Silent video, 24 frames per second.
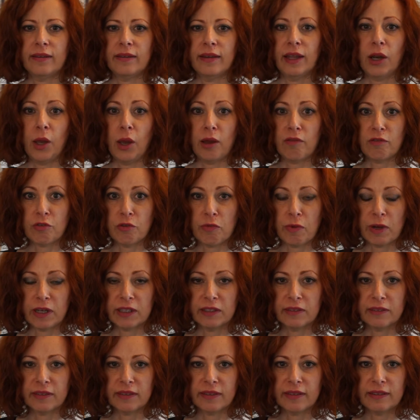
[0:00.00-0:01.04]
Hello
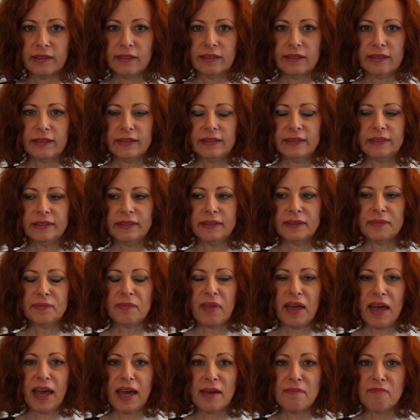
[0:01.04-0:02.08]
everyone.
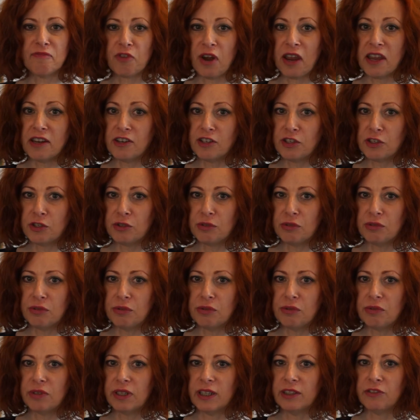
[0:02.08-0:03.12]
I'm trying
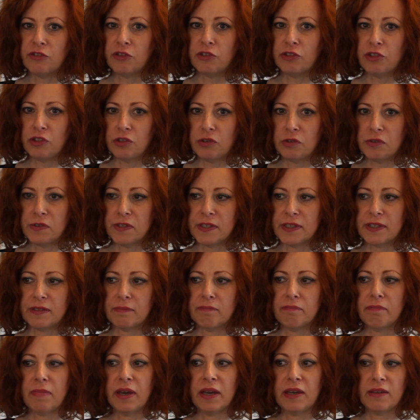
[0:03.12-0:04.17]
to
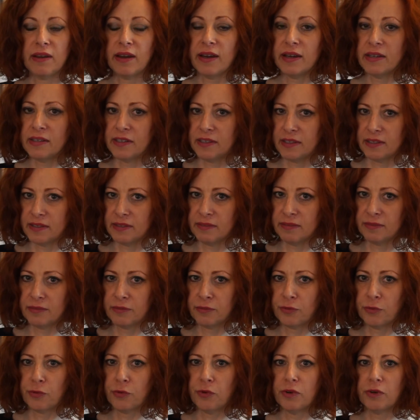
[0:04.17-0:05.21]
introduce my idea
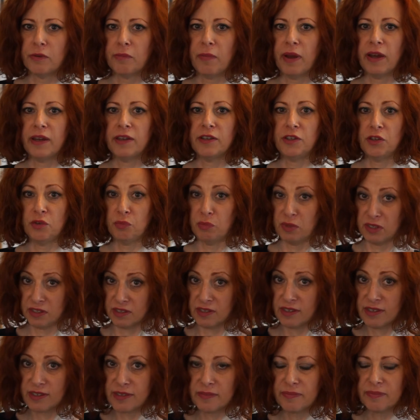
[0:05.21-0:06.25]
for my new
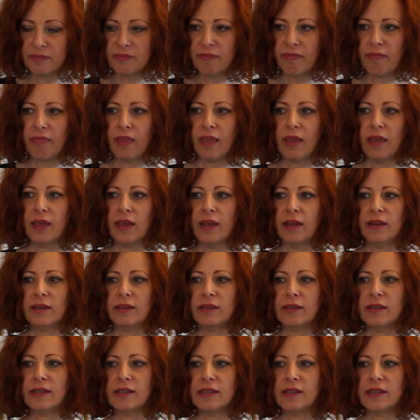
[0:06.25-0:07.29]
business.
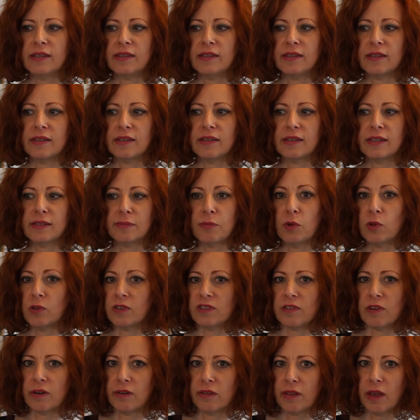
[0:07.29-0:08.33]
This is a small
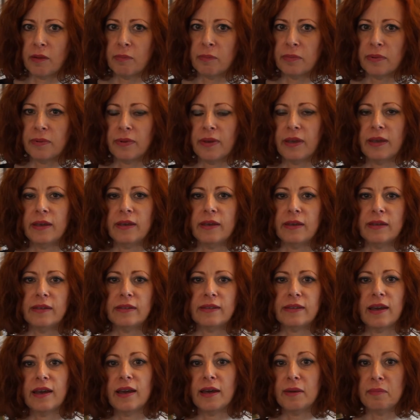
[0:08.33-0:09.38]
startup
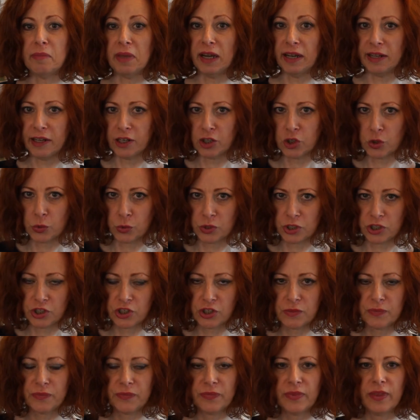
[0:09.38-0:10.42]
and I'm Milena Čukić.